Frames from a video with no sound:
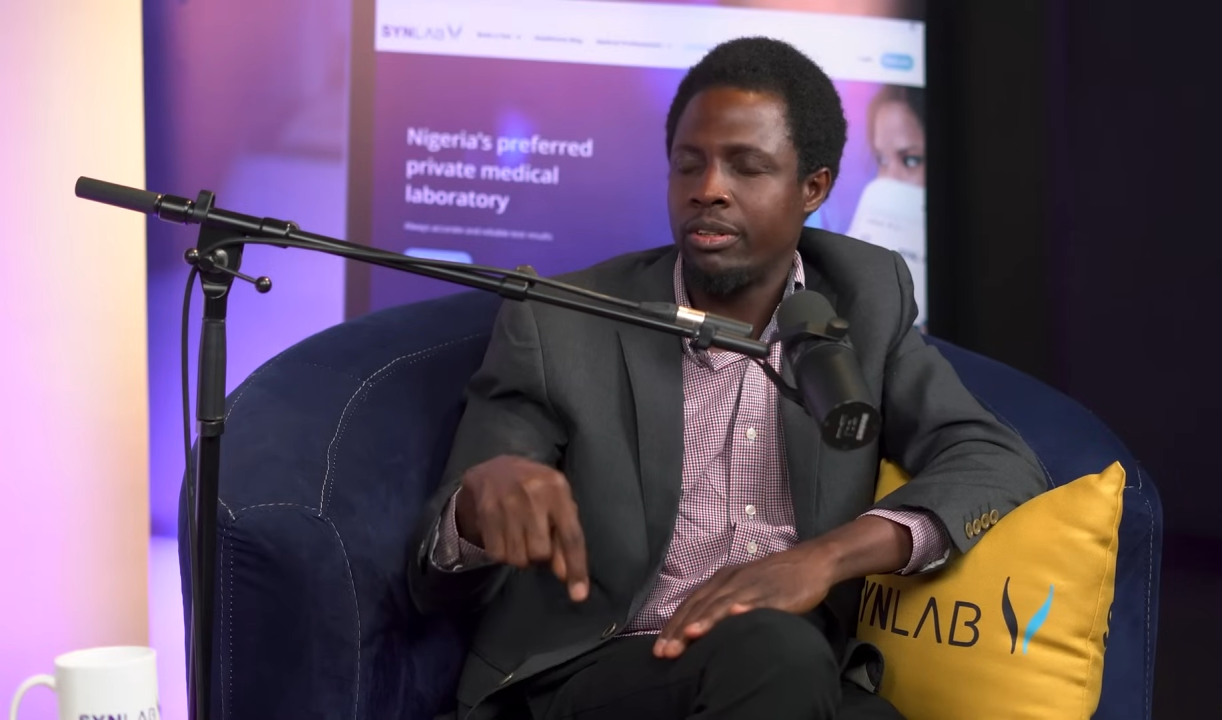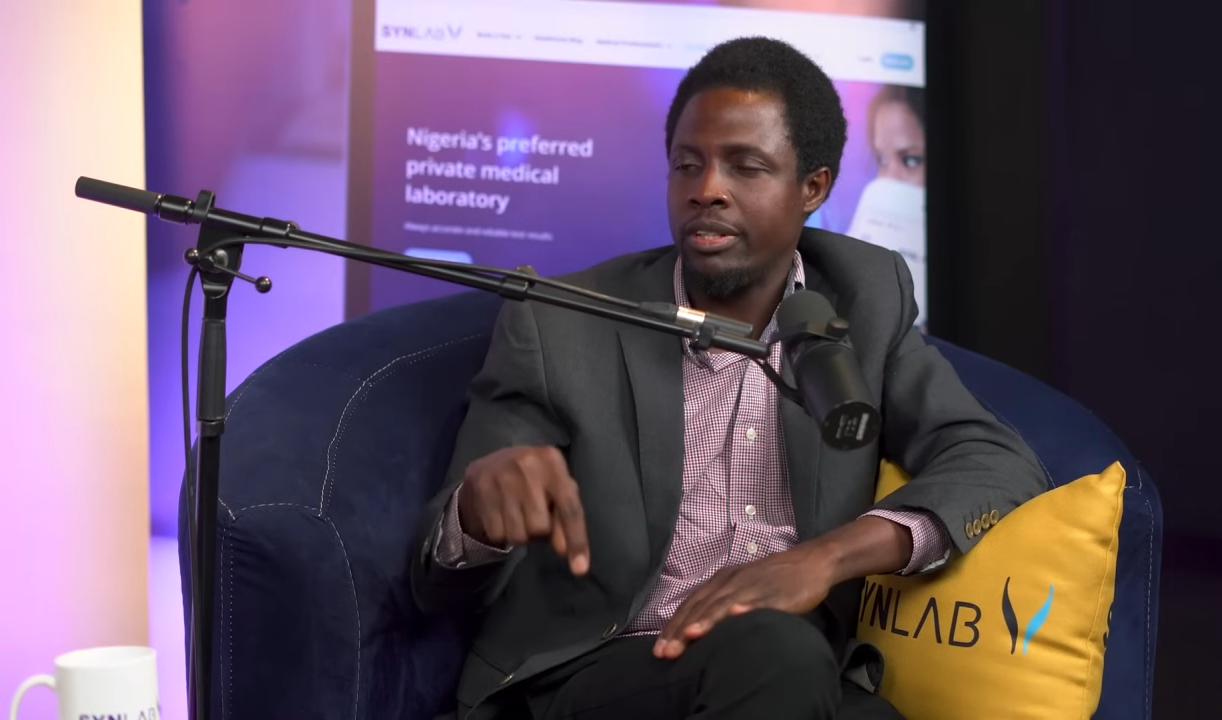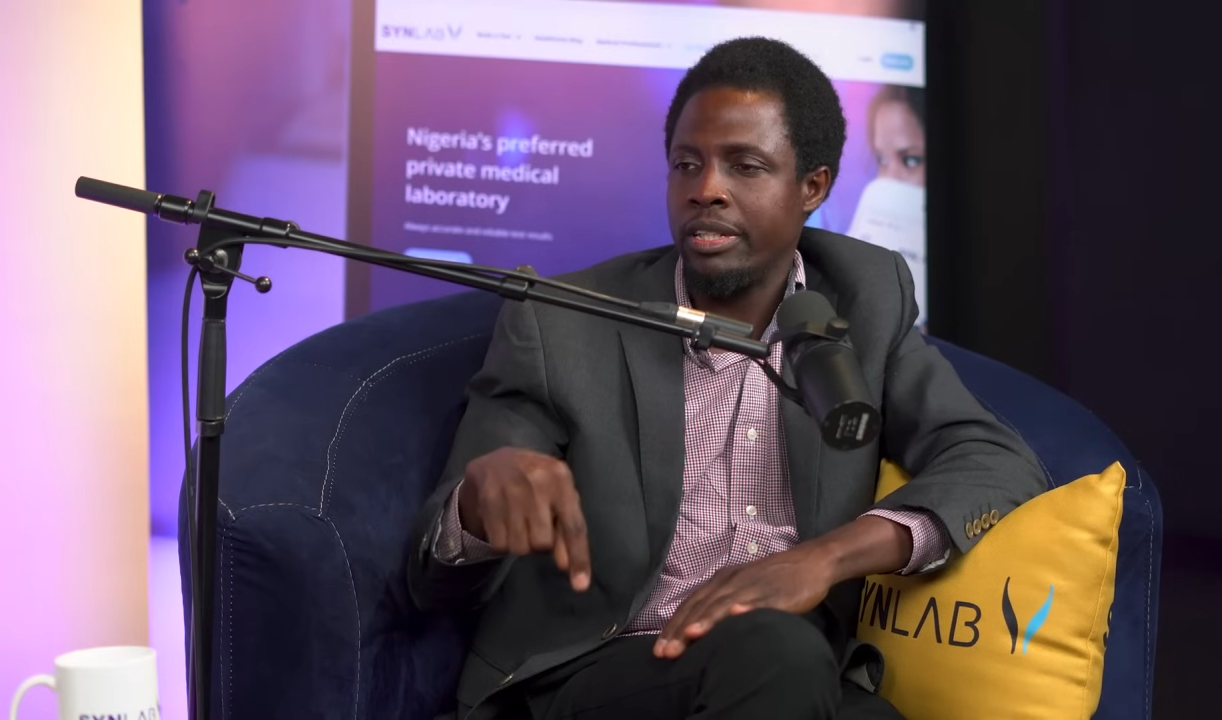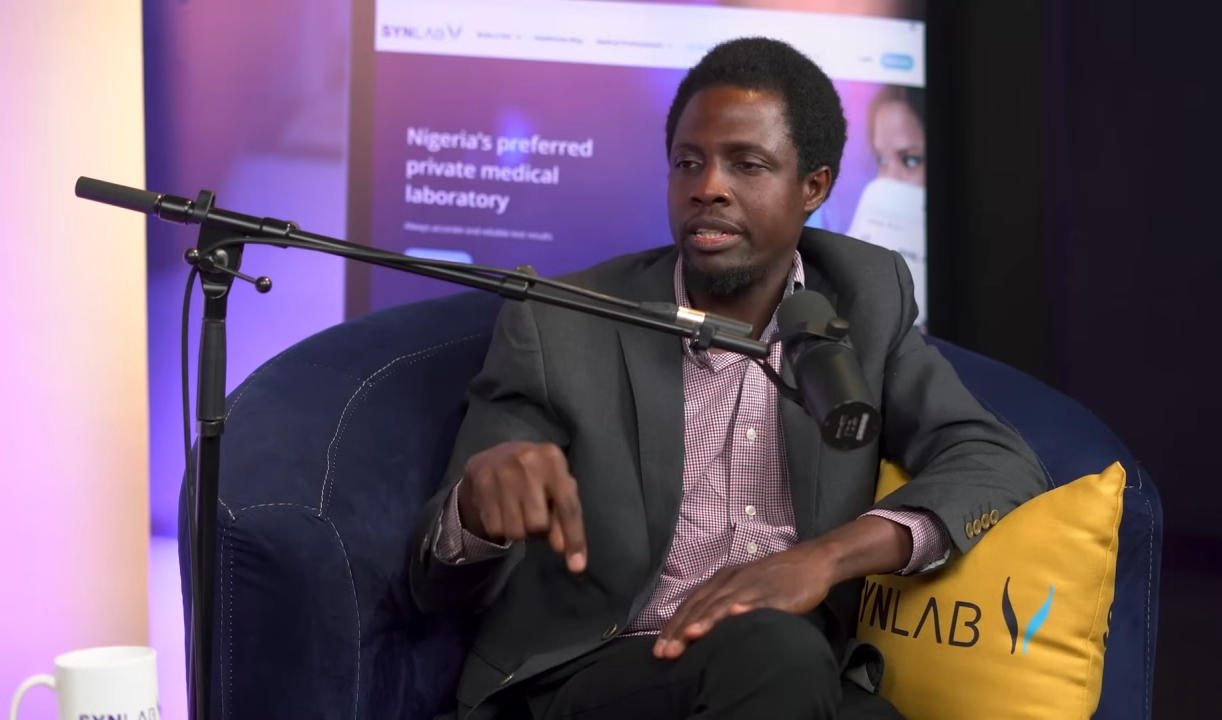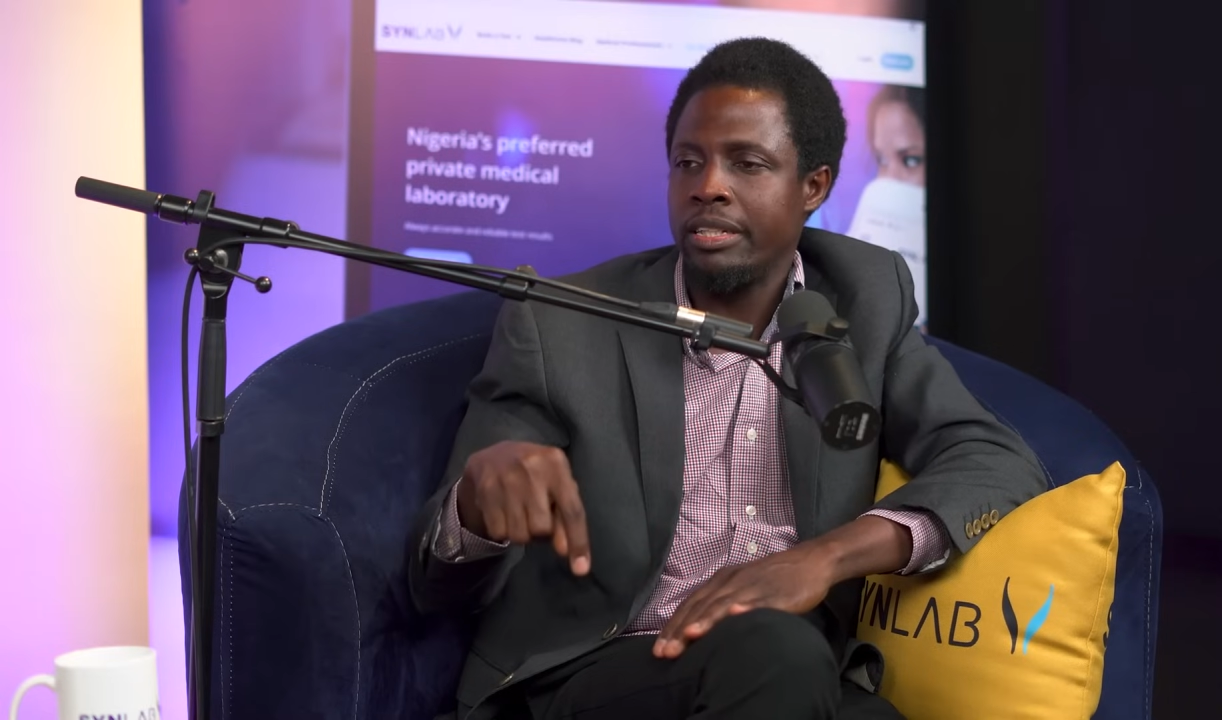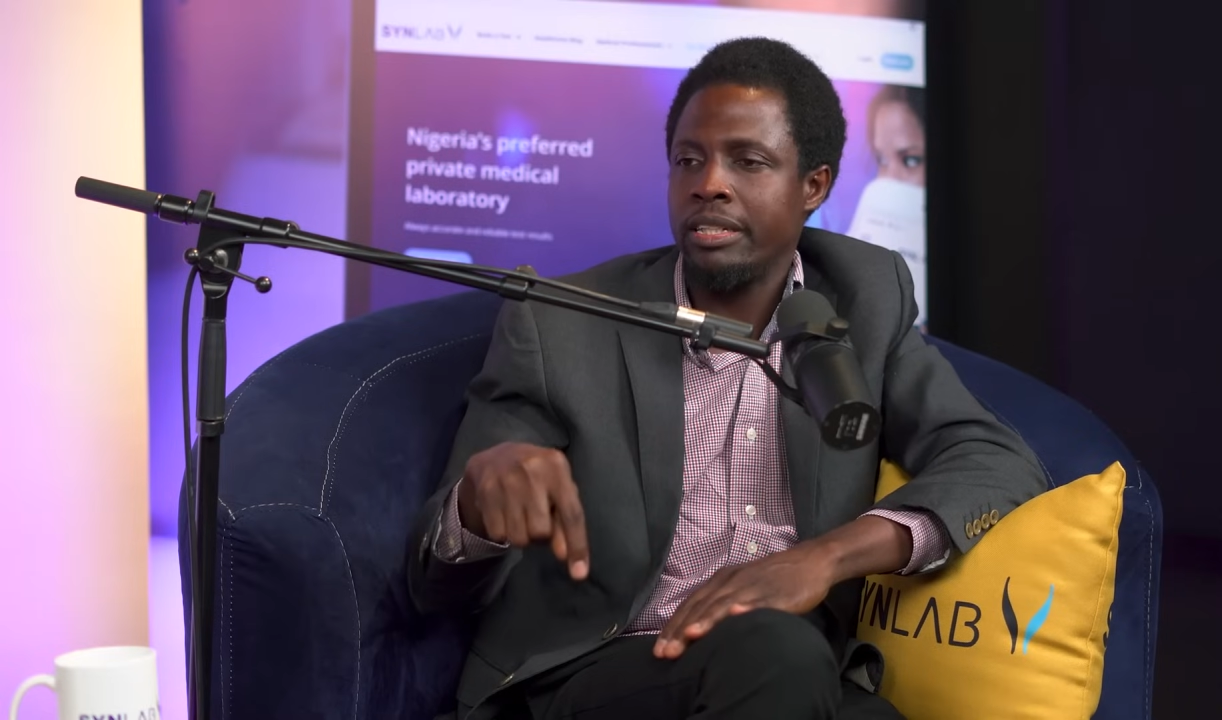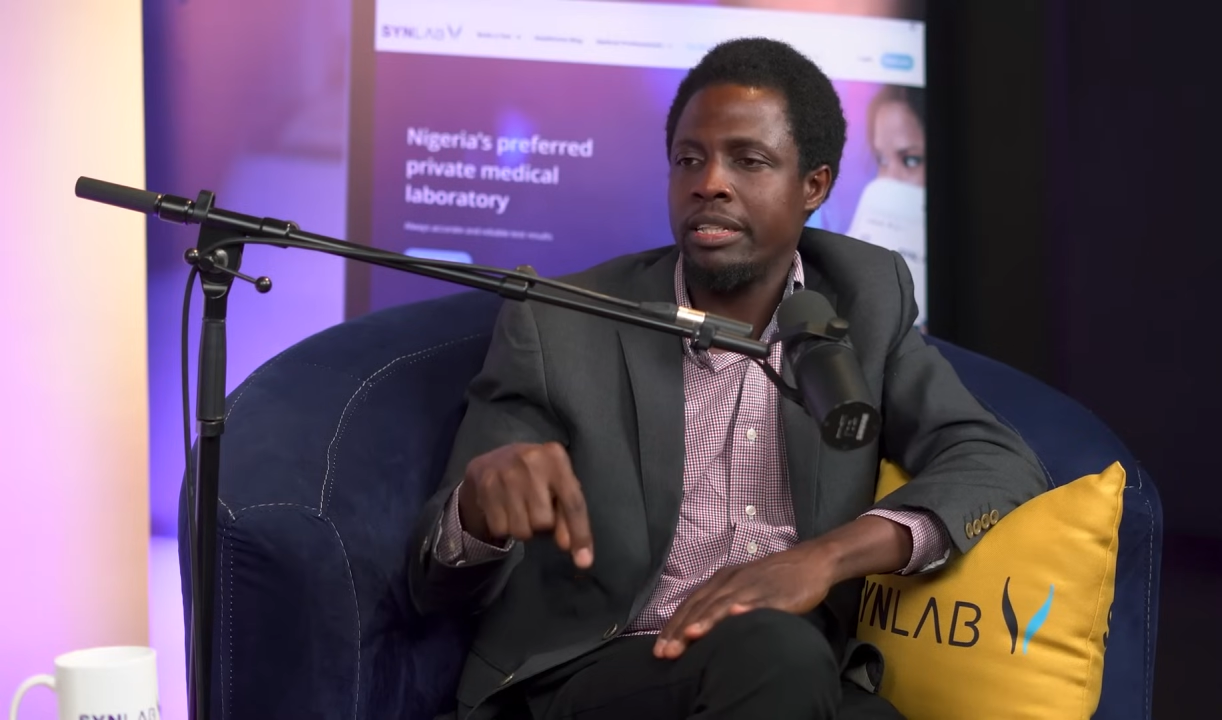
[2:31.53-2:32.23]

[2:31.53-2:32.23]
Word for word: or the,